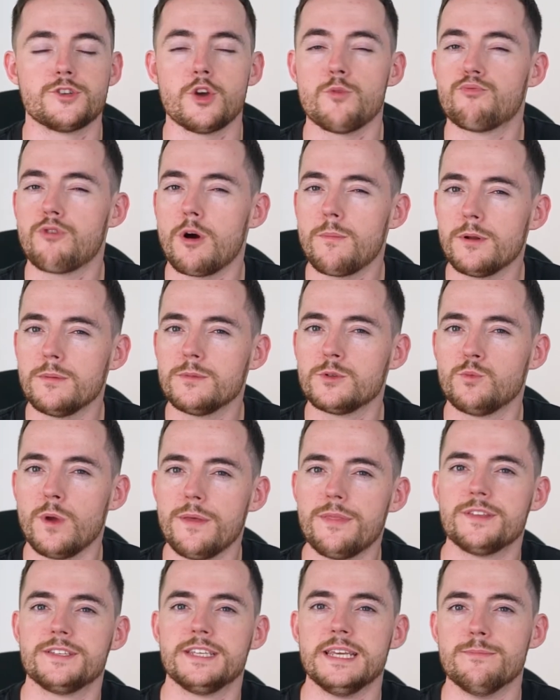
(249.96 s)
So problems
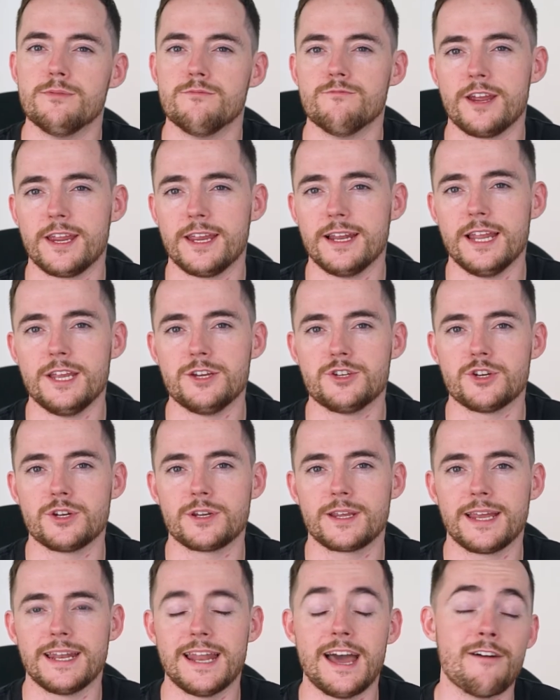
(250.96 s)
with sebum
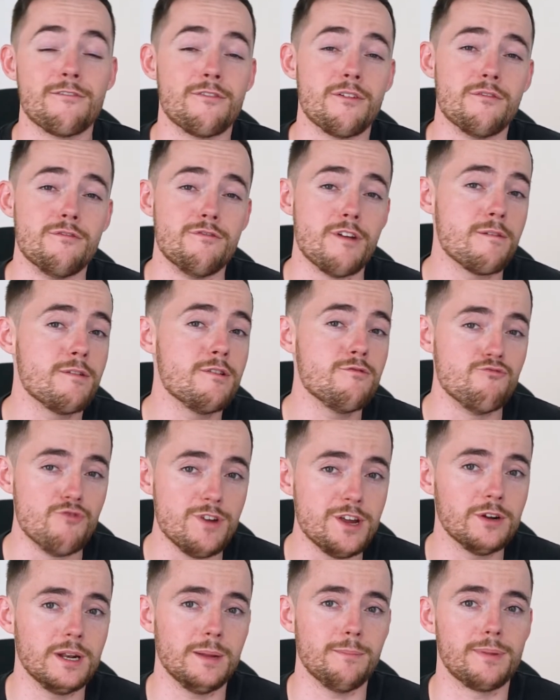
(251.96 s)
regulation can have very
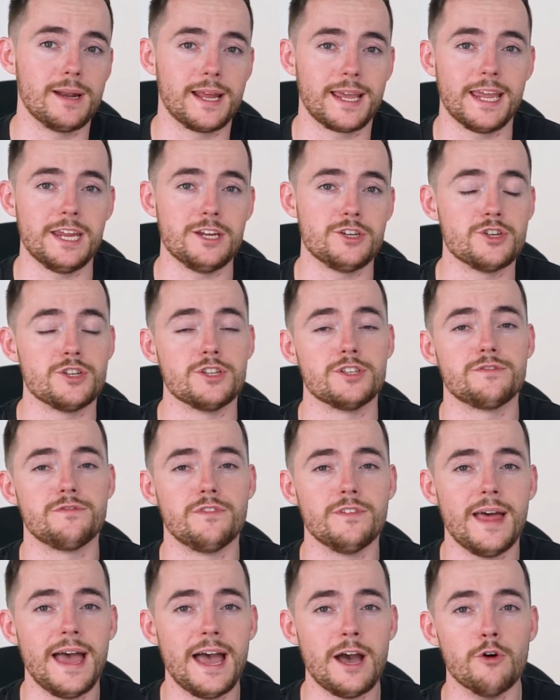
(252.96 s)
real implications
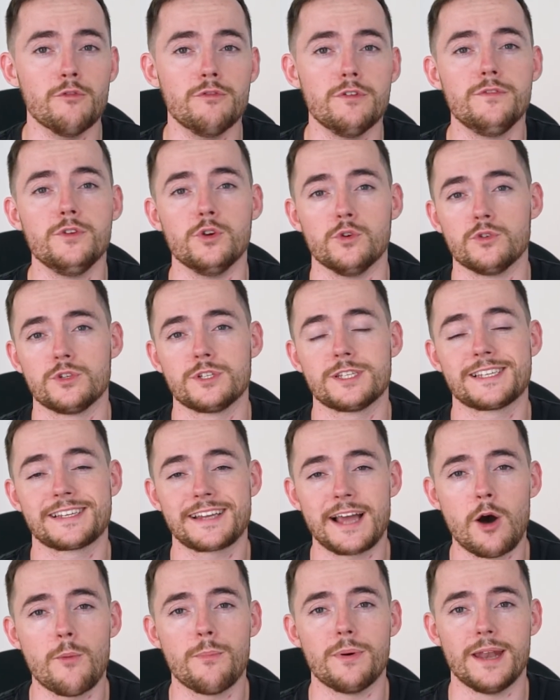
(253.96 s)
for the health of your
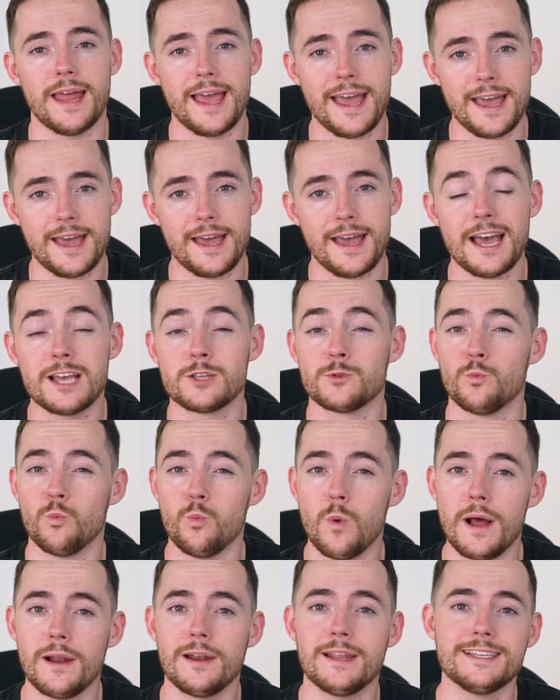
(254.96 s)
scalp and hair, as
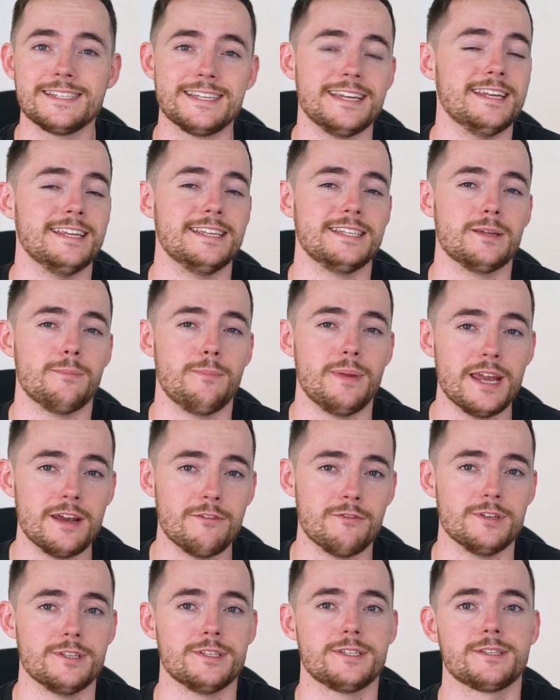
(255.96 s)
well as in its
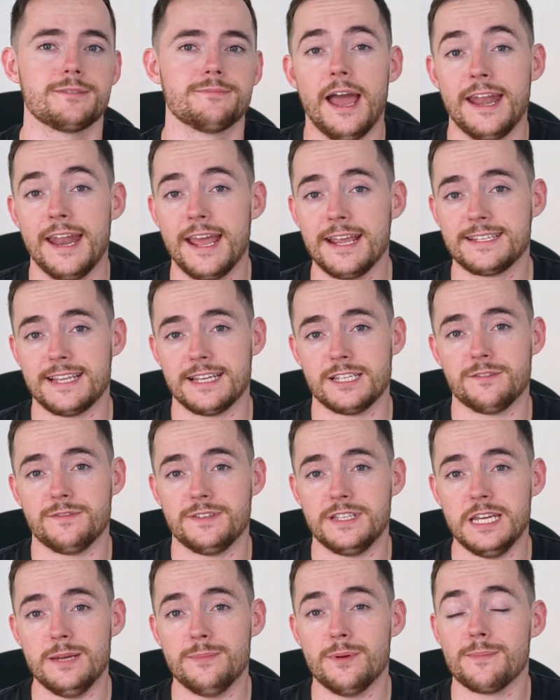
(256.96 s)
appearance. An excess of
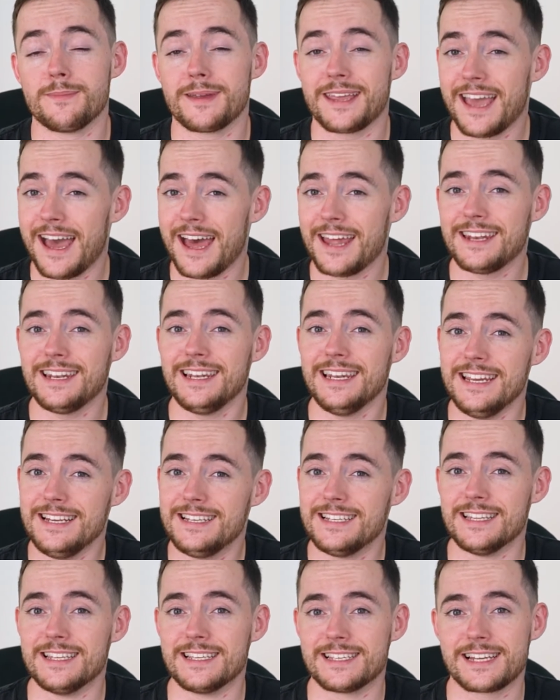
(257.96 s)
sebum can
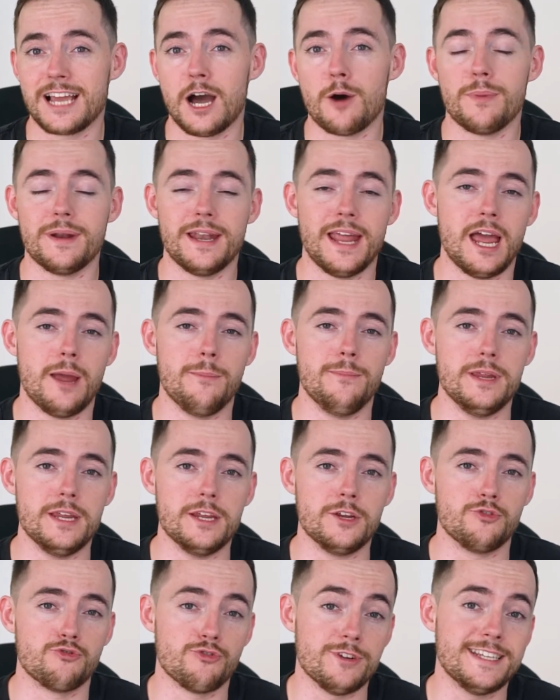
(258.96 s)
lead to the scalp and hair
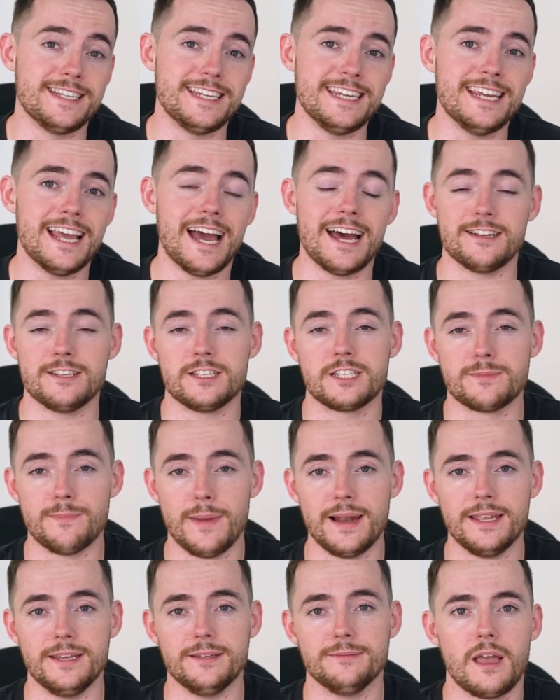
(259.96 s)
being greasy and
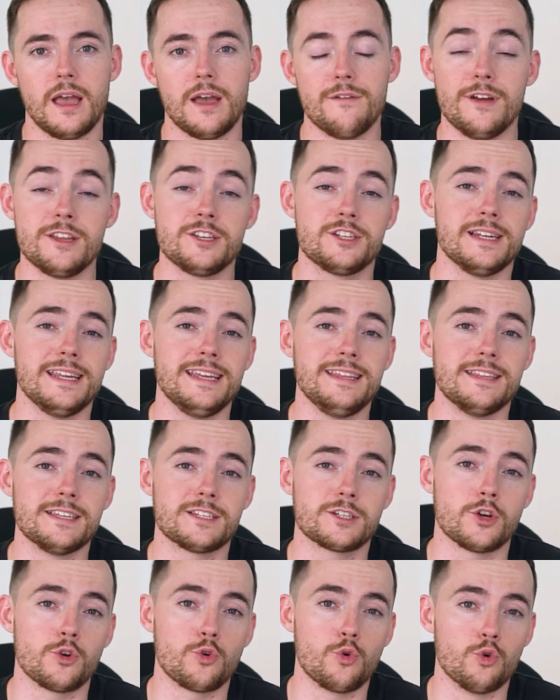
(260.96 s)
smelly. Eventually,
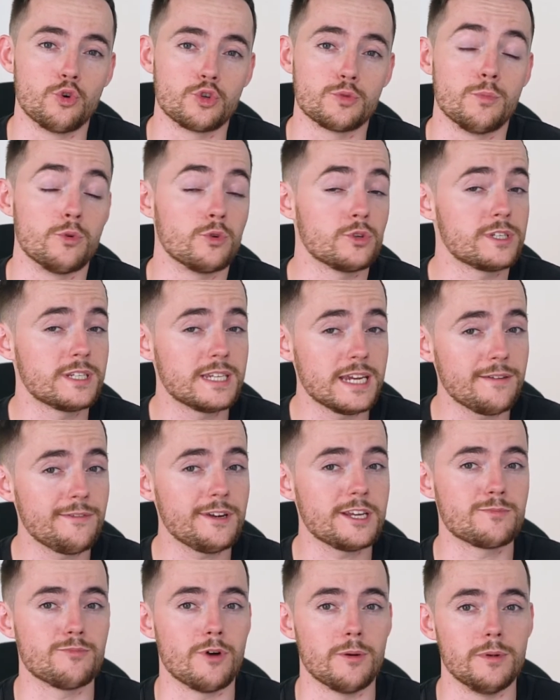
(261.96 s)
this can cause more
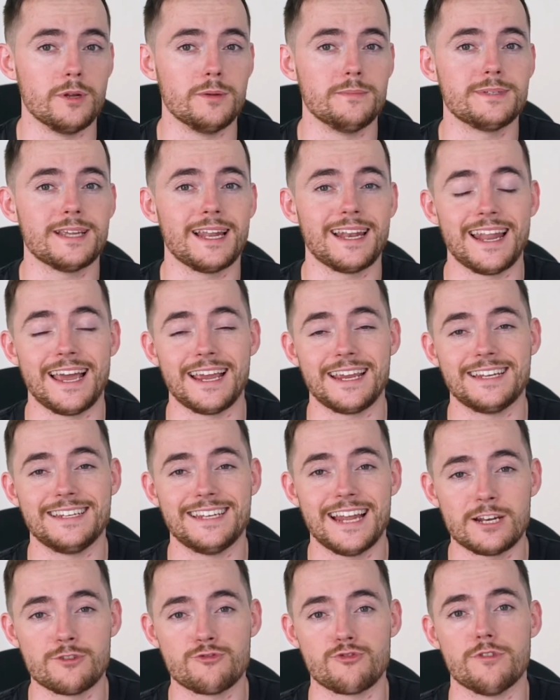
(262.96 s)
serious problems like
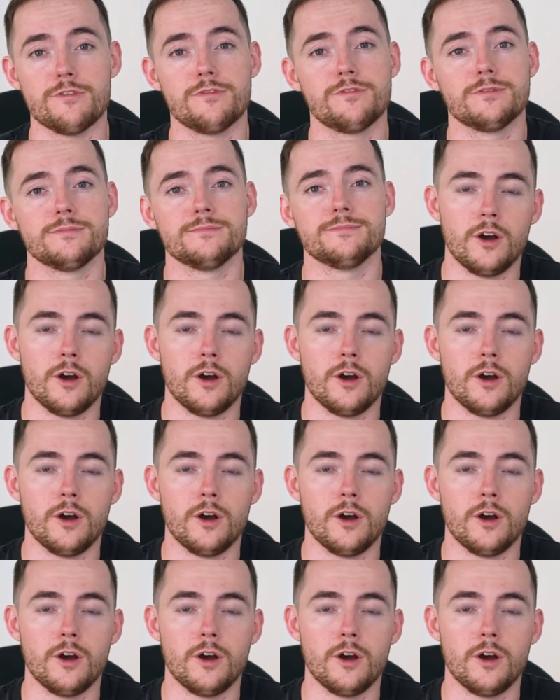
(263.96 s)
dandruff.